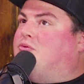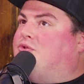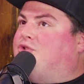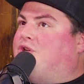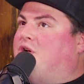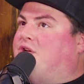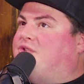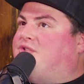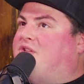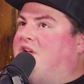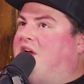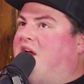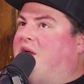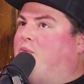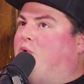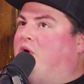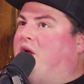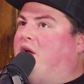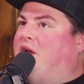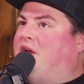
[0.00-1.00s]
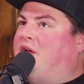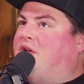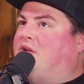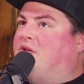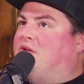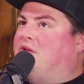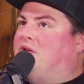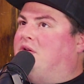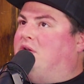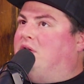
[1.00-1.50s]
shirts that I'm wearing.
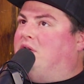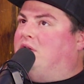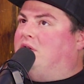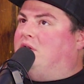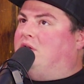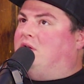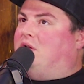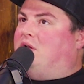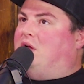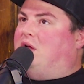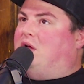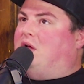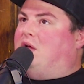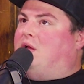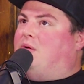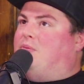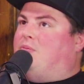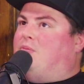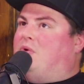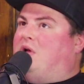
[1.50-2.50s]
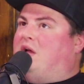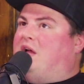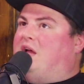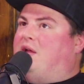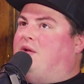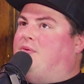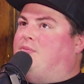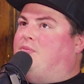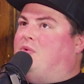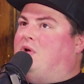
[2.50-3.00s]
I'm
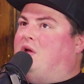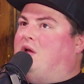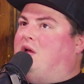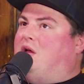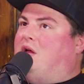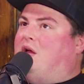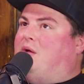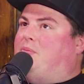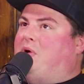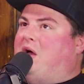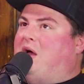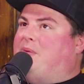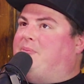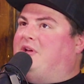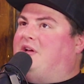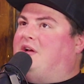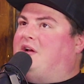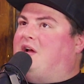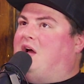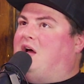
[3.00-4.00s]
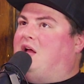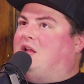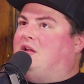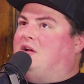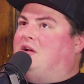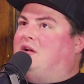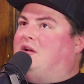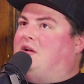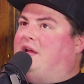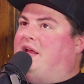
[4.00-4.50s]
popping a
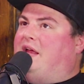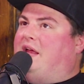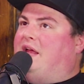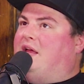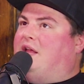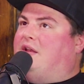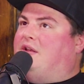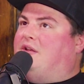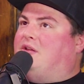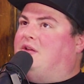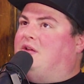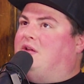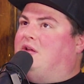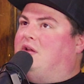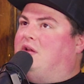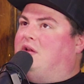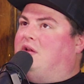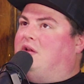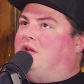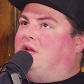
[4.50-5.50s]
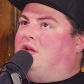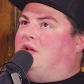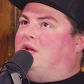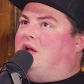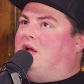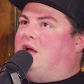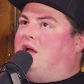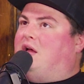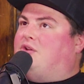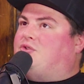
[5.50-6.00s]
collar and
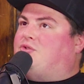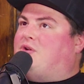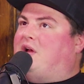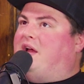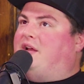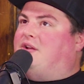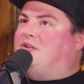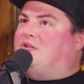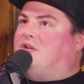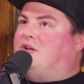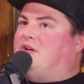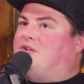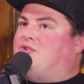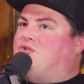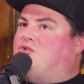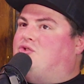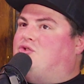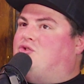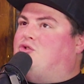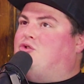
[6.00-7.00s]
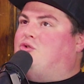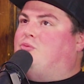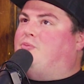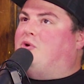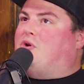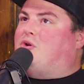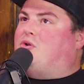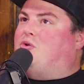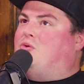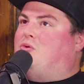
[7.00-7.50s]
trying to look
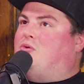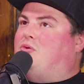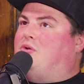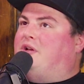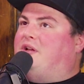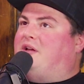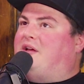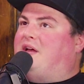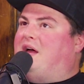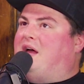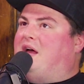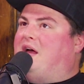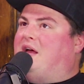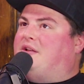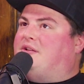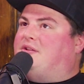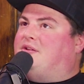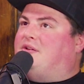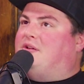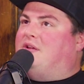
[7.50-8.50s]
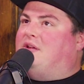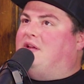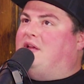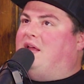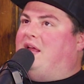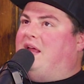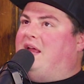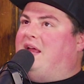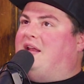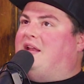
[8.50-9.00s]
super cool and hot.
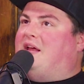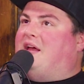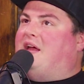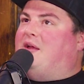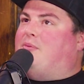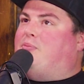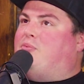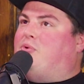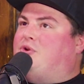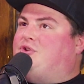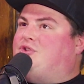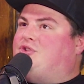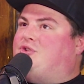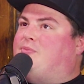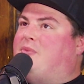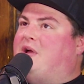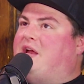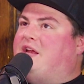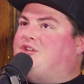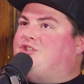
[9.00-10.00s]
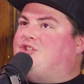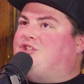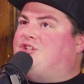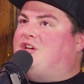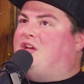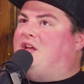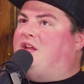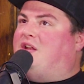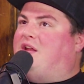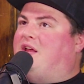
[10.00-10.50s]
And I pushed my
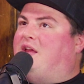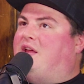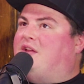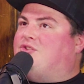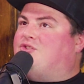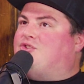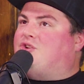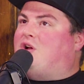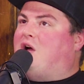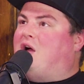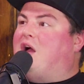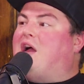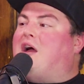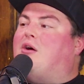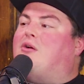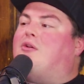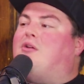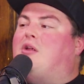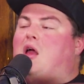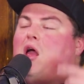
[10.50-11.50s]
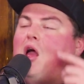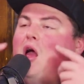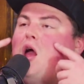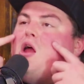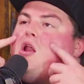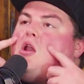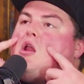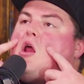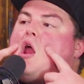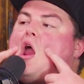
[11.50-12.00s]
chin and jaw out
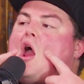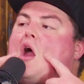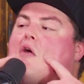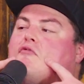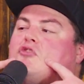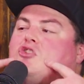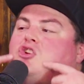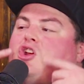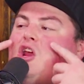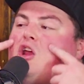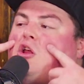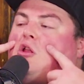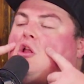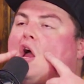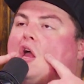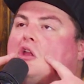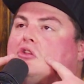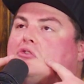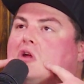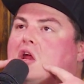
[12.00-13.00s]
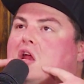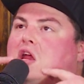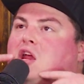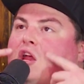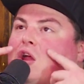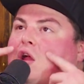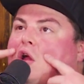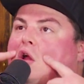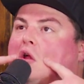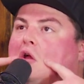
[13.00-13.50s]
to have cheek lines right
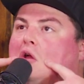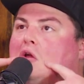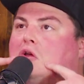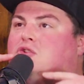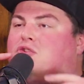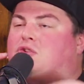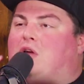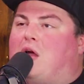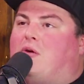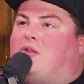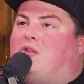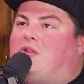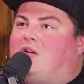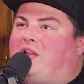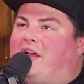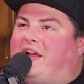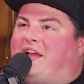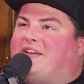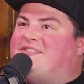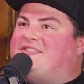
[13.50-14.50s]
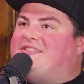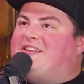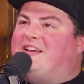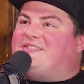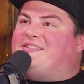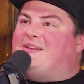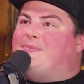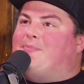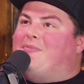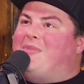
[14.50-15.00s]
here so I would look like a
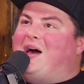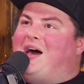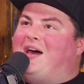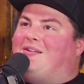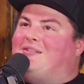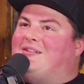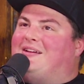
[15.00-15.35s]
sexy model